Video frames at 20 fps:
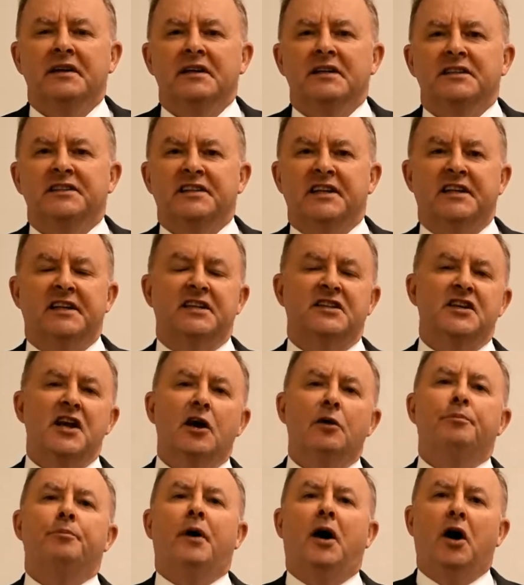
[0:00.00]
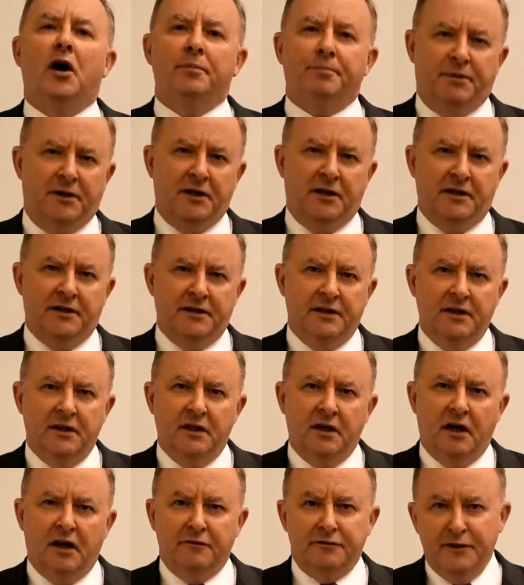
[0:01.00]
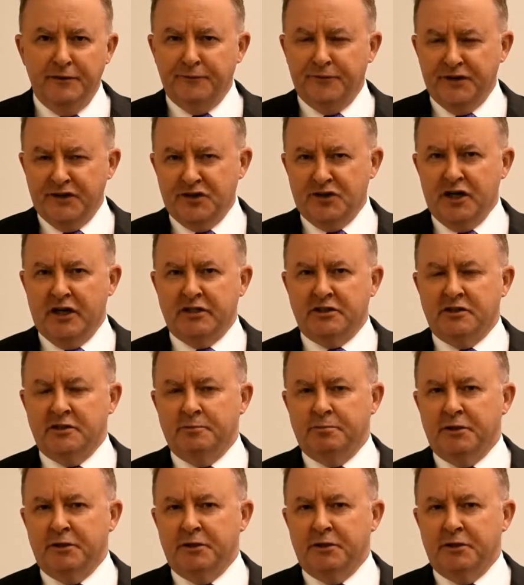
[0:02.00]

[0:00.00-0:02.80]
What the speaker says: so there's no pipeline of infrastructure